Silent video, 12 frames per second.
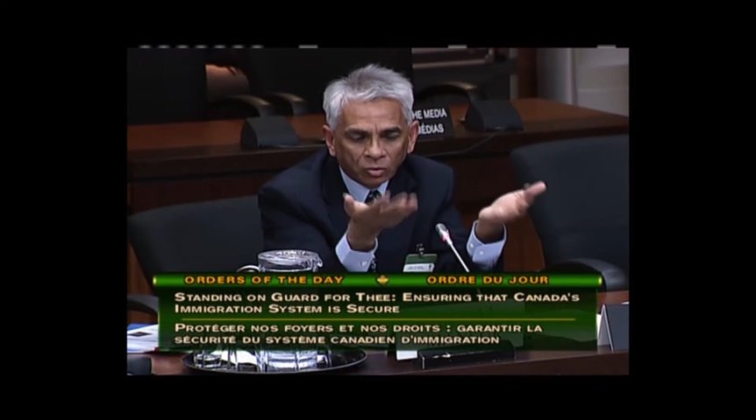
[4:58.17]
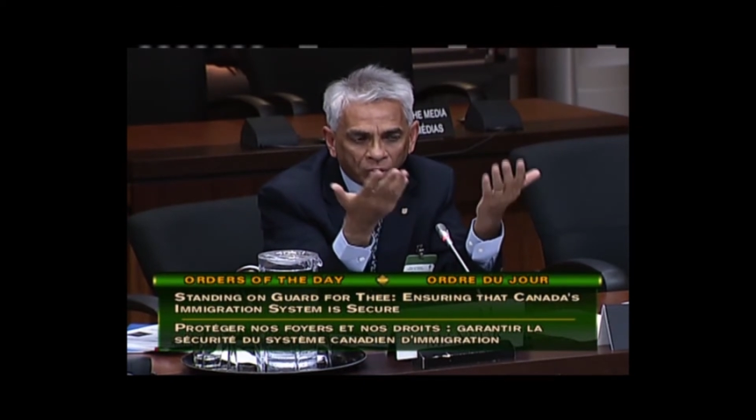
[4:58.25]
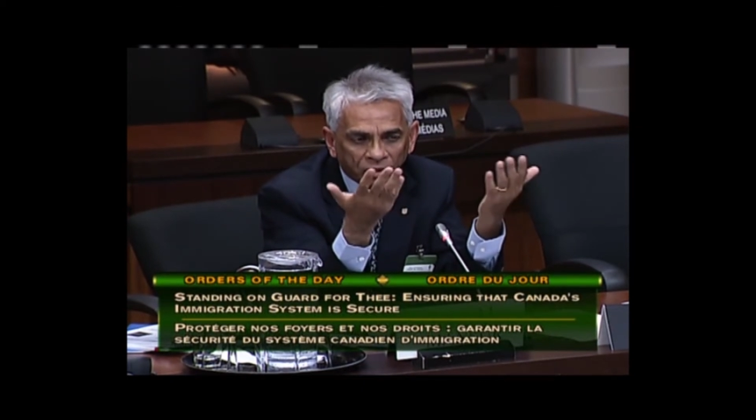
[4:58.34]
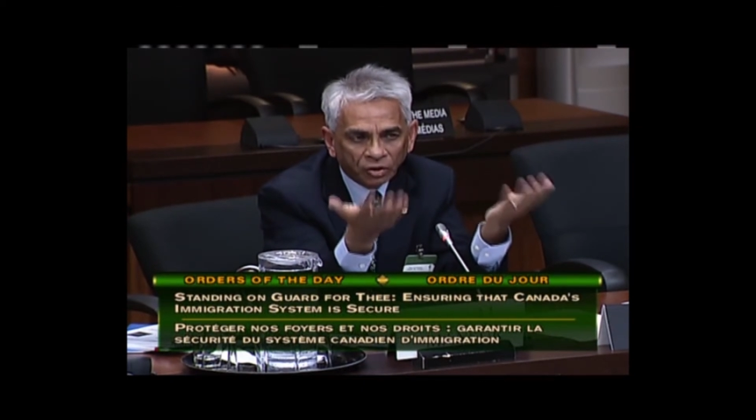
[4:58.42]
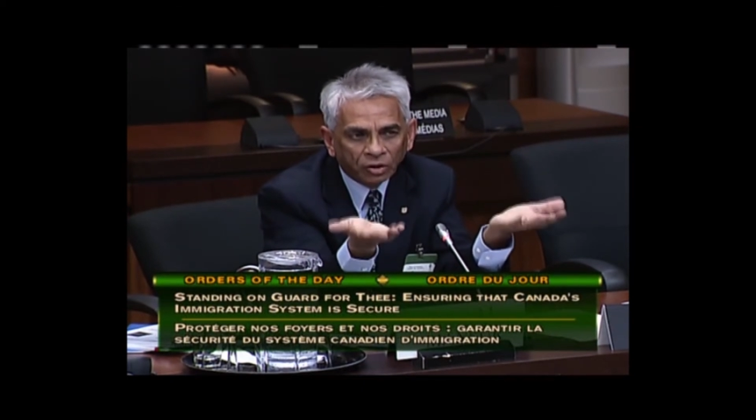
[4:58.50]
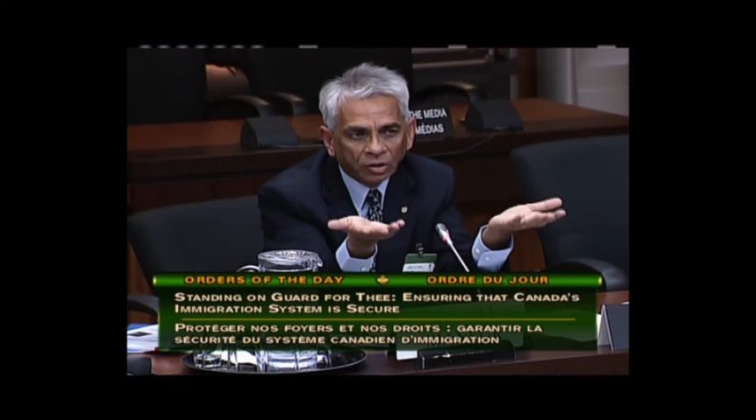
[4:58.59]
to
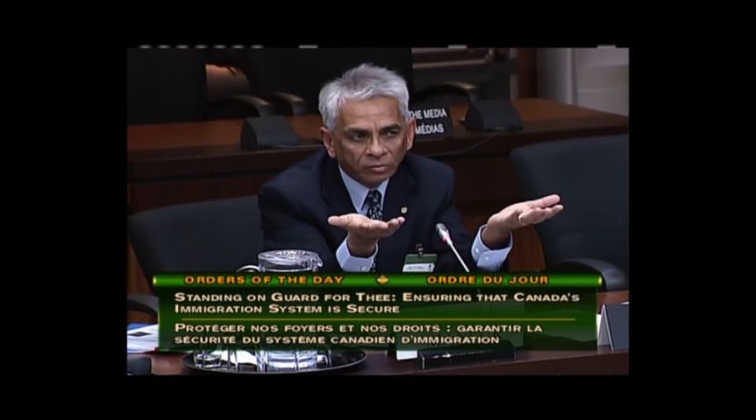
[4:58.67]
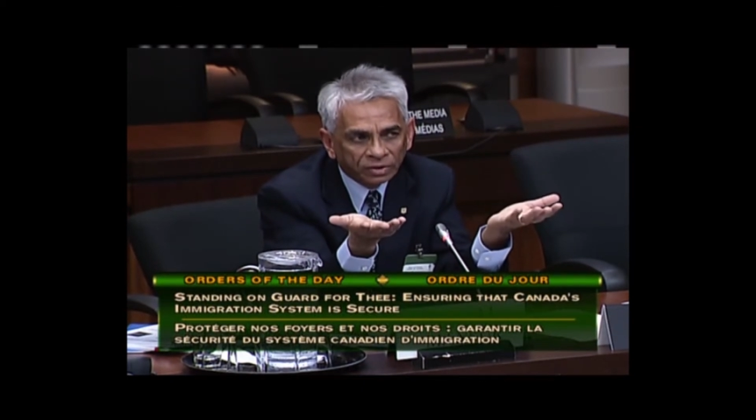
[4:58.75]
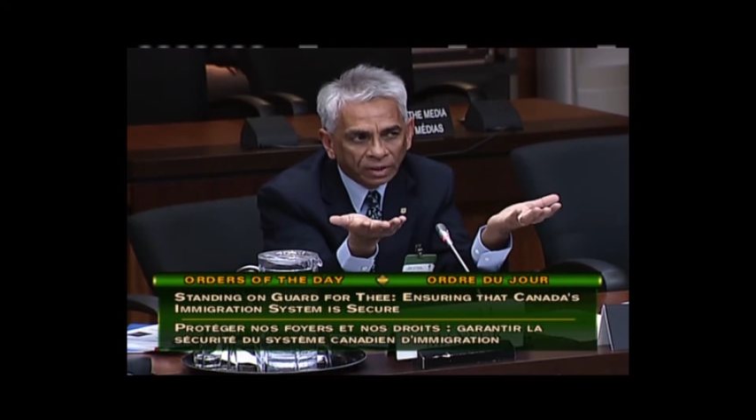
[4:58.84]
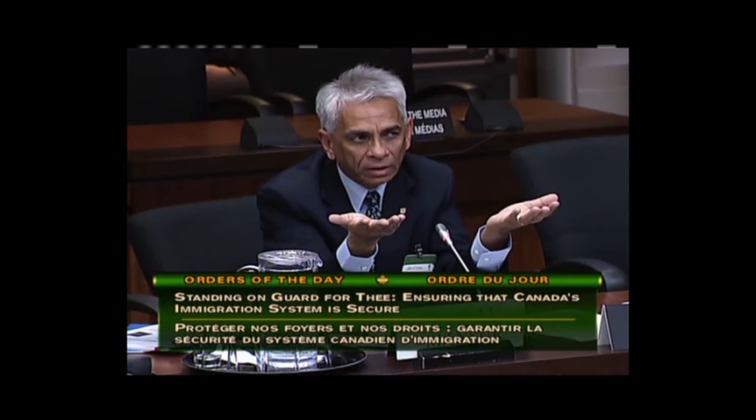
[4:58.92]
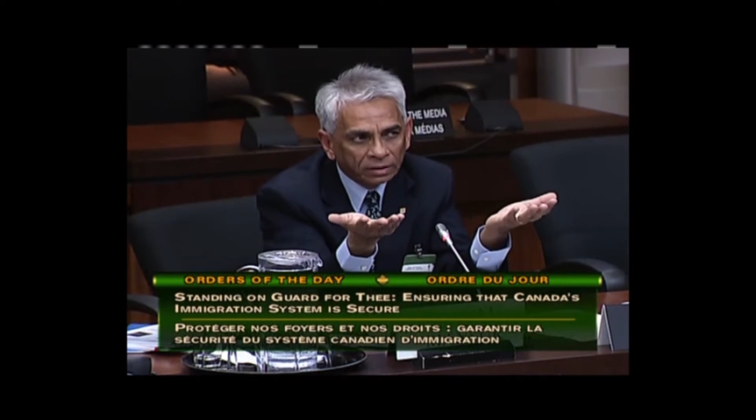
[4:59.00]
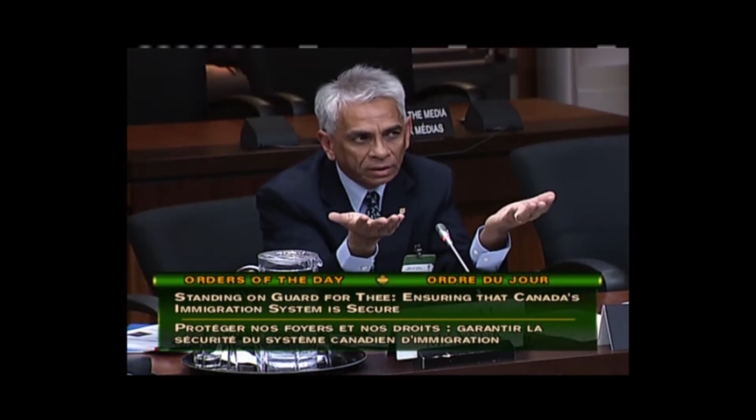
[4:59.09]
a
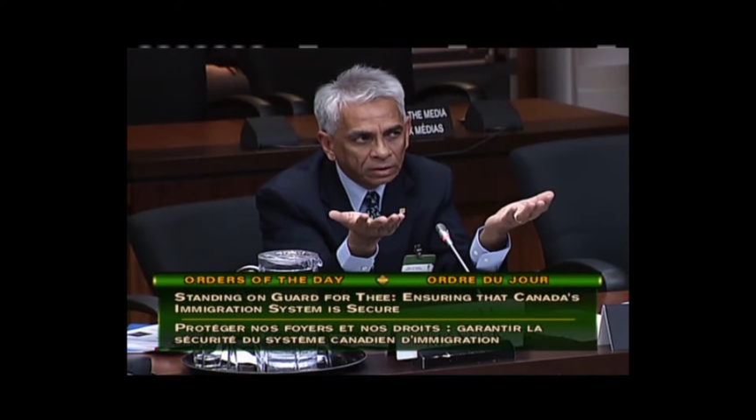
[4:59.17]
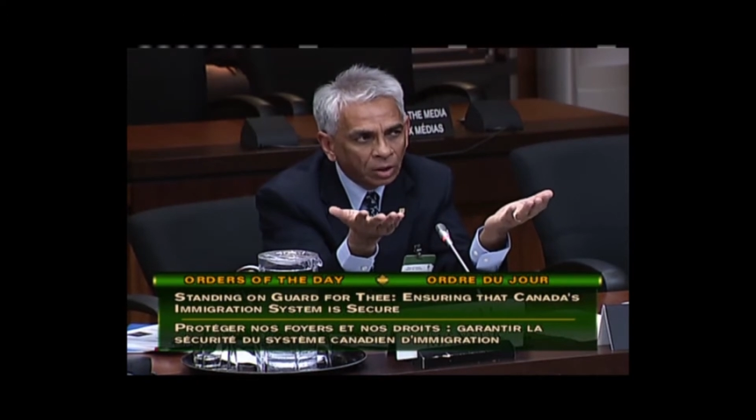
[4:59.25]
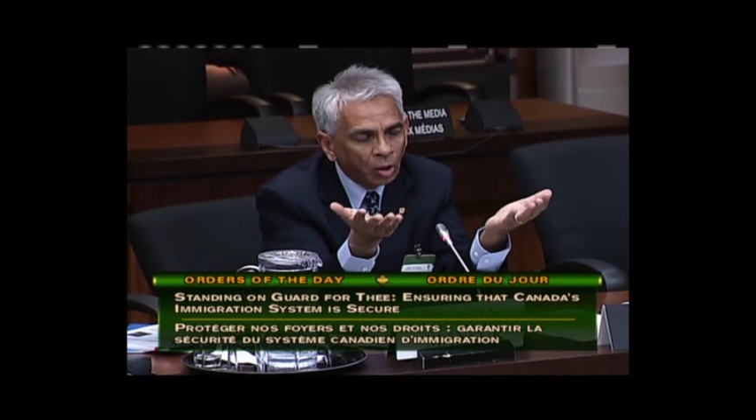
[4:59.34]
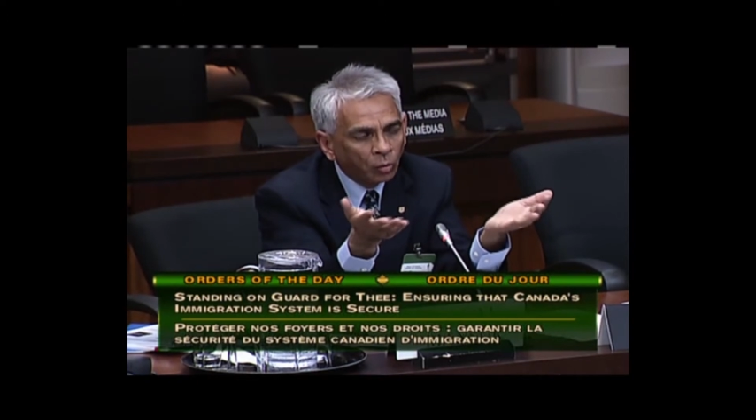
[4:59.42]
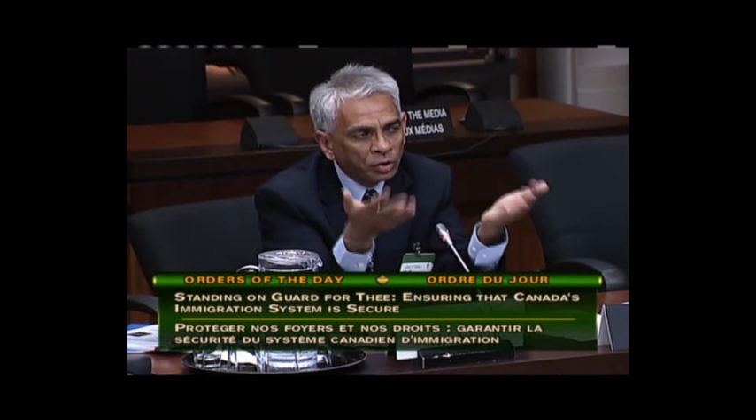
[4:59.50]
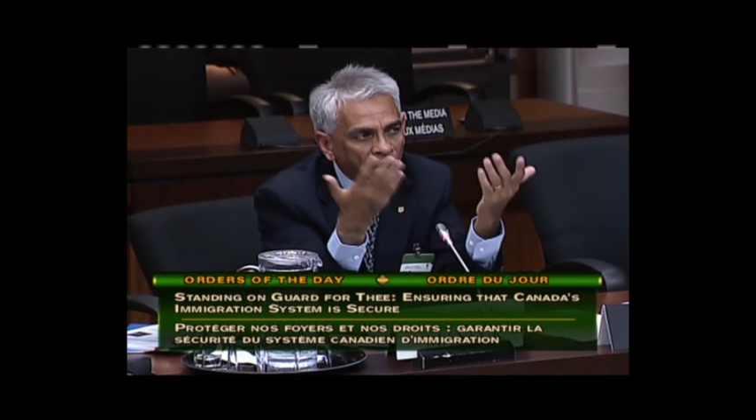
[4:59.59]
circumstances
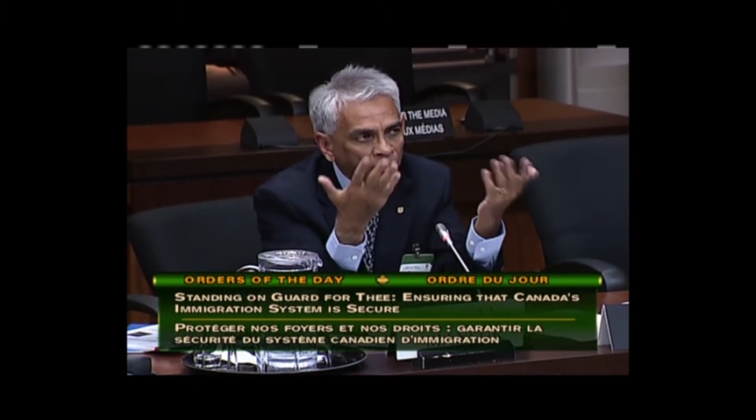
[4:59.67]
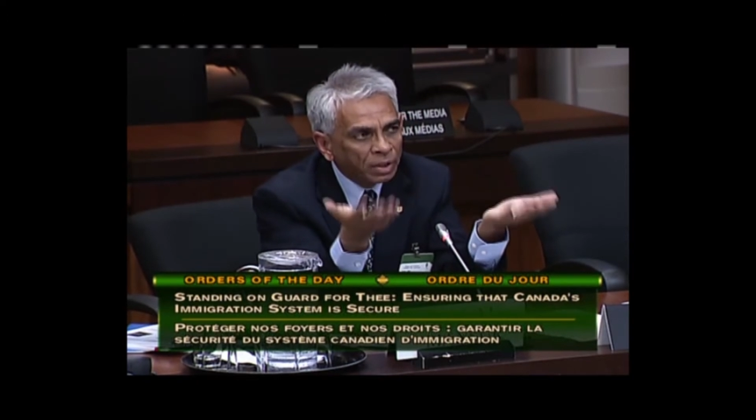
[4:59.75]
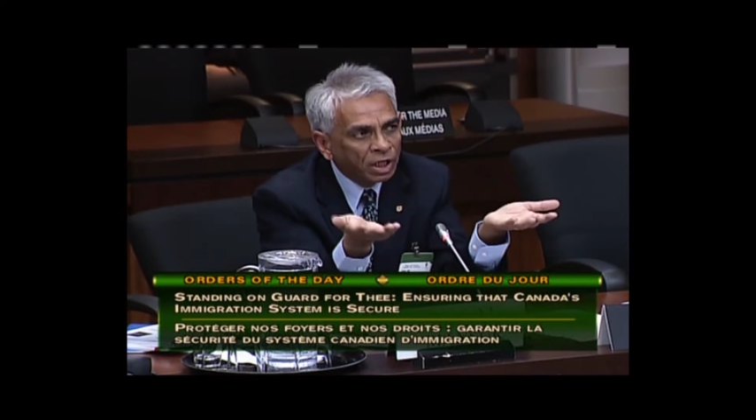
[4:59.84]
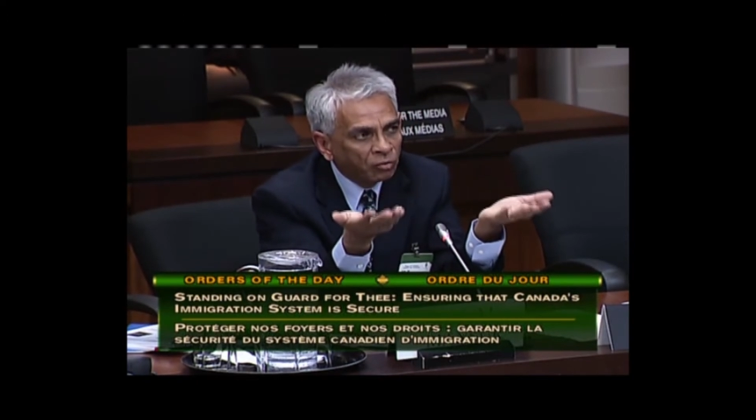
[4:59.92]
which I'm